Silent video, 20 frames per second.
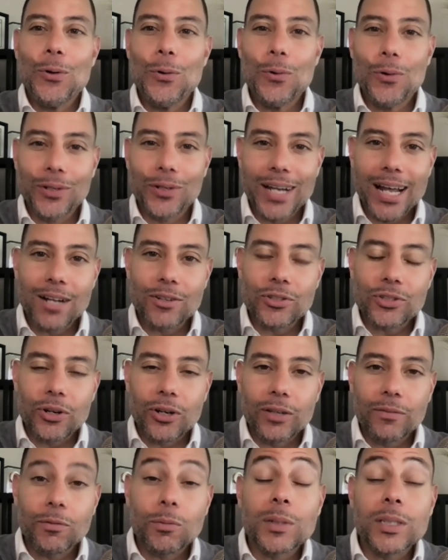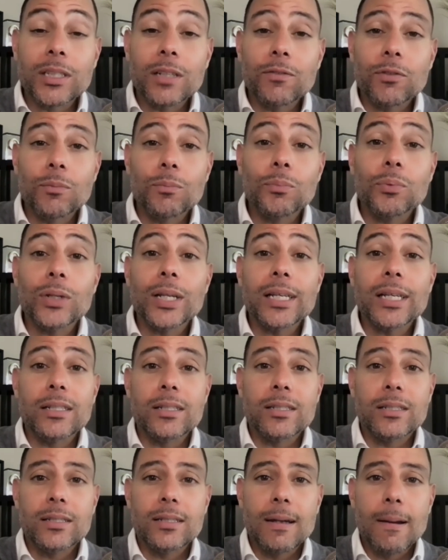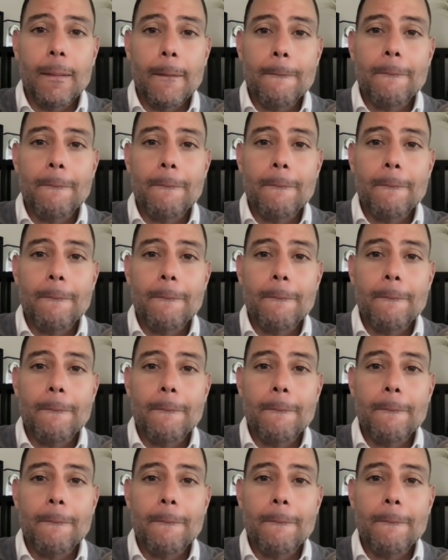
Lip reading: who are now starting from a different place,